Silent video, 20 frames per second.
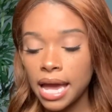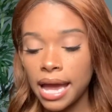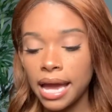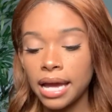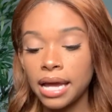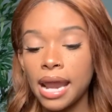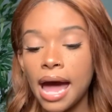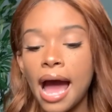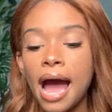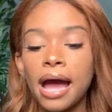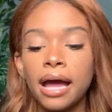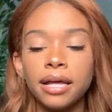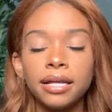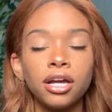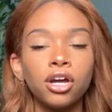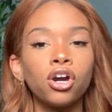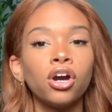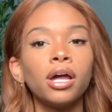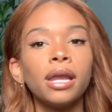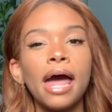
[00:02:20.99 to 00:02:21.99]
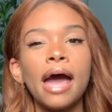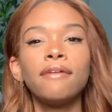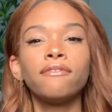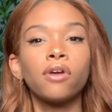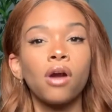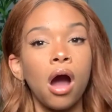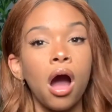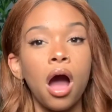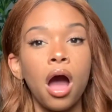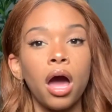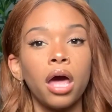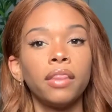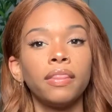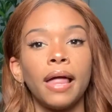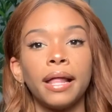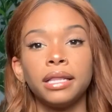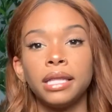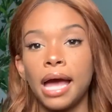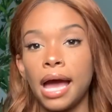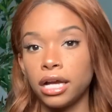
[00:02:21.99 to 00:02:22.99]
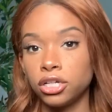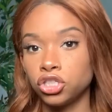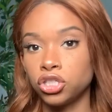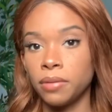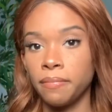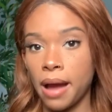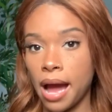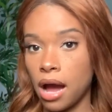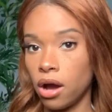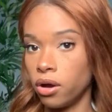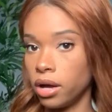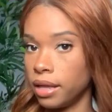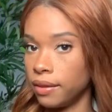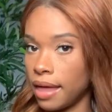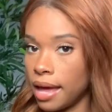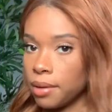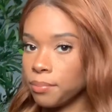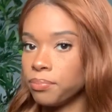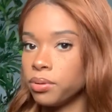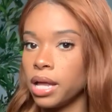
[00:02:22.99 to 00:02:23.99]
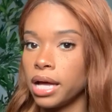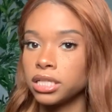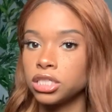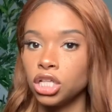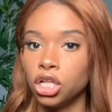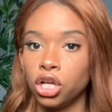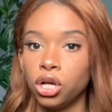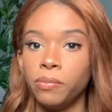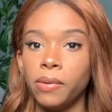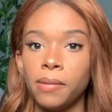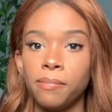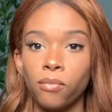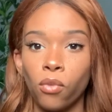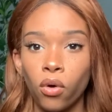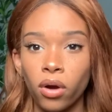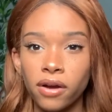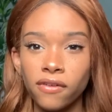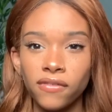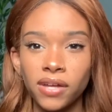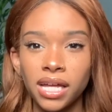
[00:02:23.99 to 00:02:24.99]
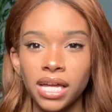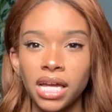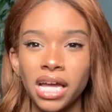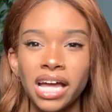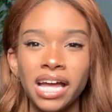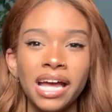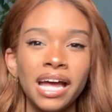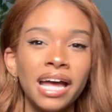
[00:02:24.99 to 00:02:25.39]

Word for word: and I could have gone like the extra mile and like plucked a little bit more of it.